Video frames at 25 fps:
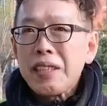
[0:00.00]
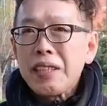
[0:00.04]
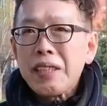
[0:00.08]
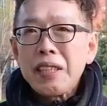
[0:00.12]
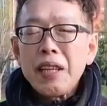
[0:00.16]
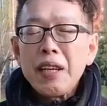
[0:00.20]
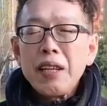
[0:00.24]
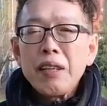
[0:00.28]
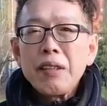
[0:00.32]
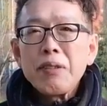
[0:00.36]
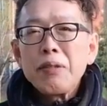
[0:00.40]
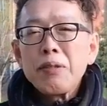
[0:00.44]
the
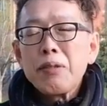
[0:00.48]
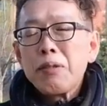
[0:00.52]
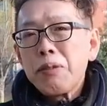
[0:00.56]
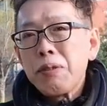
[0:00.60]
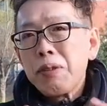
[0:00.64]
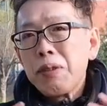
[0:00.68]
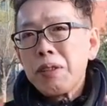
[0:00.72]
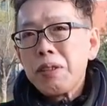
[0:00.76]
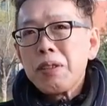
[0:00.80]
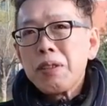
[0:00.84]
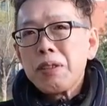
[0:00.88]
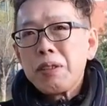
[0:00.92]
sound,
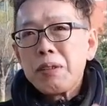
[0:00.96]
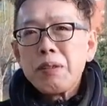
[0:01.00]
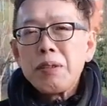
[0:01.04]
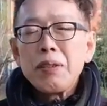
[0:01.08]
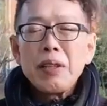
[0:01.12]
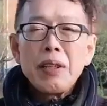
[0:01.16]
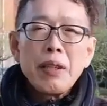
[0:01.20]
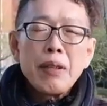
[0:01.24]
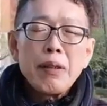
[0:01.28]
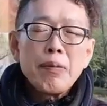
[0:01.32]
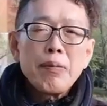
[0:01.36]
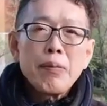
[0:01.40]
which is
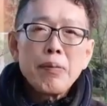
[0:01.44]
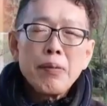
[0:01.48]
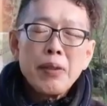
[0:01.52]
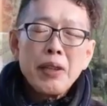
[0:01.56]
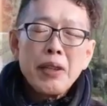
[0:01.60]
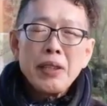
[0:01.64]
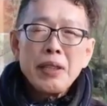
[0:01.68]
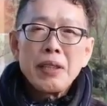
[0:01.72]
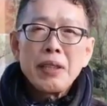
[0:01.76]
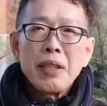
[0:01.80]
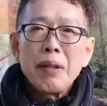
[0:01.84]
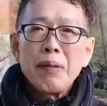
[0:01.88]
really
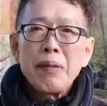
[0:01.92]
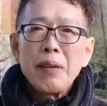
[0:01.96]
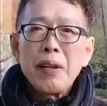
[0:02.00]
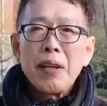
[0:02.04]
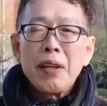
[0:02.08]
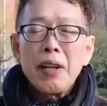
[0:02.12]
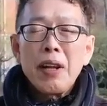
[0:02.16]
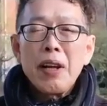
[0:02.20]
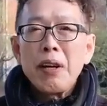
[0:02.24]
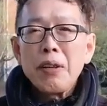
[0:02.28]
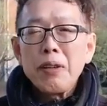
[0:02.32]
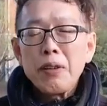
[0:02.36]
impressive. It
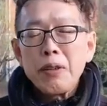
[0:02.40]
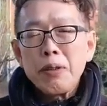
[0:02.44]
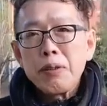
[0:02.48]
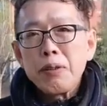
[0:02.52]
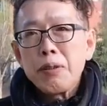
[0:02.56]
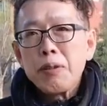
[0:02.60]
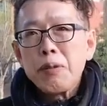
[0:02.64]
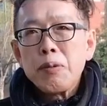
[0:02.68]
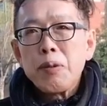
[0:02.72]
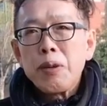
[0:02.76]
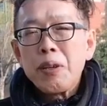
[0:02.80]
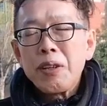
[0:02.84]
will allow you
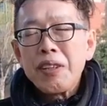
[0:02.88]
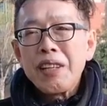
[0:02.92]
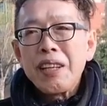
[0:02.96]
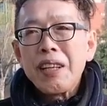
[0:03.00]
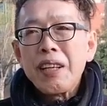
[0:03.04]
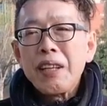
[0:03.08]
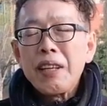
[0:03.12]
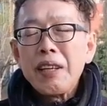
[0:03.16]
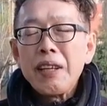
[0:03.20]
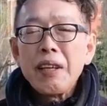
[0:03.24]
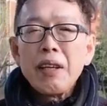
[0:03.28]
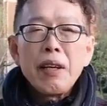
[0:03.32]
to warn
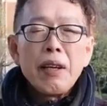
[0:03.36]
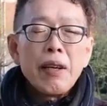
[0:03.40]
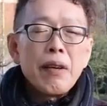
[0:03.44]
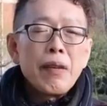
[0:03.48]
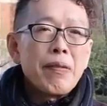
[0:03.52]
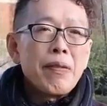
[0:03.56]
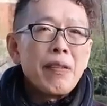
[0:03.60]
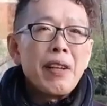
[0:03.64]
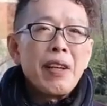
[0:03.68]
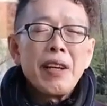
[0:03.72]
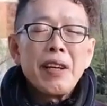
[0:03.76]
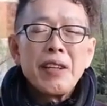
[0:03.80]
if
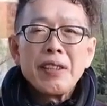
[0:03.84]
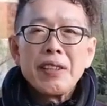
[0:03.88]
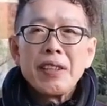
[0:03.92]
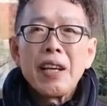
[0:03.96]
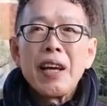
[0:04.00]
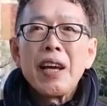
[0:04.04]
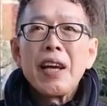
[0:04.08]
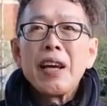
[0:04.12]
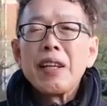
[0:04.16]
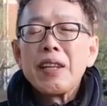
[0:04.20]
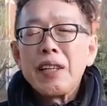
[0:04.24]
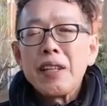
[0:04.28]
there is
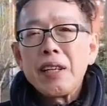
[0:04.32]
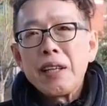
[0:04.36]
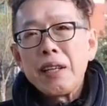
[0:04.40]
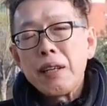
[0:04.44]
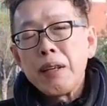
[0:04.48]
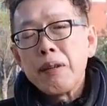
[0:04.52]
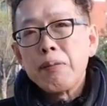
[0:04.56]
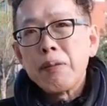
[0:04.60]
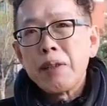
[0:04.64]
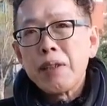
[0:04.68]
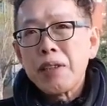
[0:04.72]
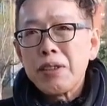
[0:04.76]
any
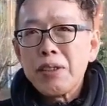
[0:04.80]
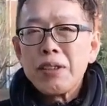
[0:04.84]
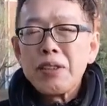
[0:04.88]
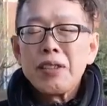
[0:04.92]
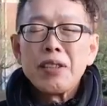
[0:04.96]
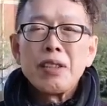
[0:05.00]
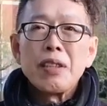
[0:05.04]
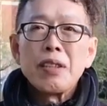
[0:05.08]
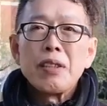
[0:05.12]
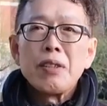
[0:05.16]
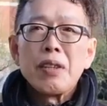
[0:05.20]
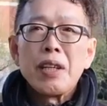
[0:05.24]

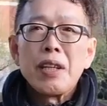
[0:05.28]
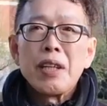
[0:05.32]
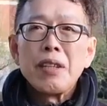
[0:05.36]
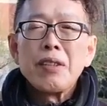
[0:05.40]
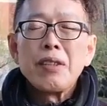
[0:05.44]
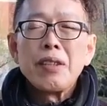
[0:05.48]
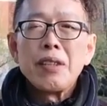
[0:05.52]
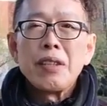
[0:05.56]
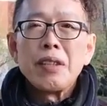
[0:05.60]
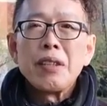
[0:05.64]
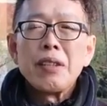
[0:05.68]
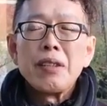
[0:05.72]
emergency
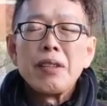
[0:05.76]
situation.